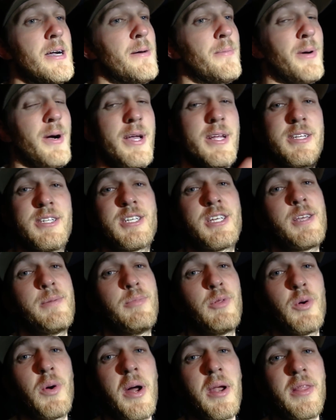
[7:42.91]
But she
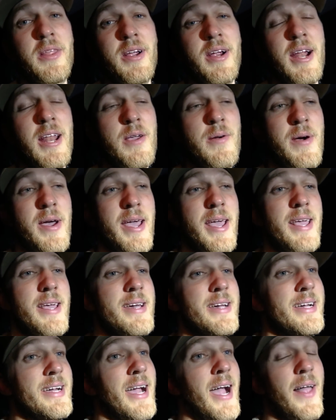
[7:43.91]
blew out of there anyway,
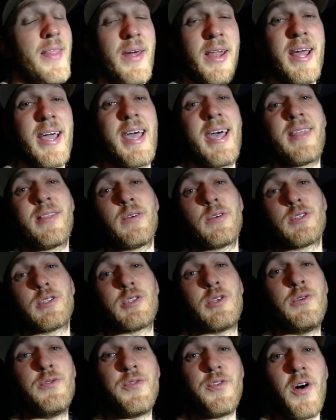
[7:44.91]
and then I had those
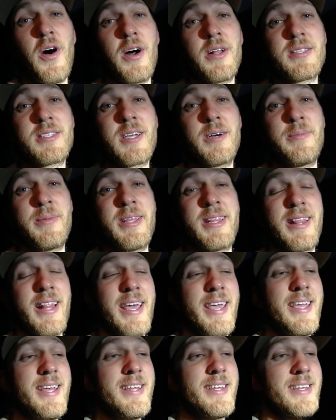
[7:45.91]
2 fawns come in
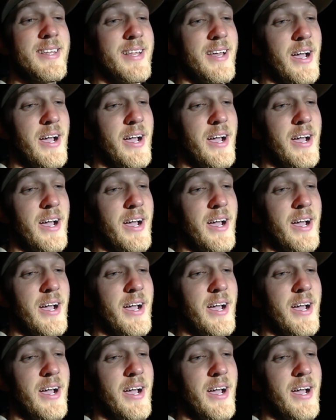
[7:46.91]
late.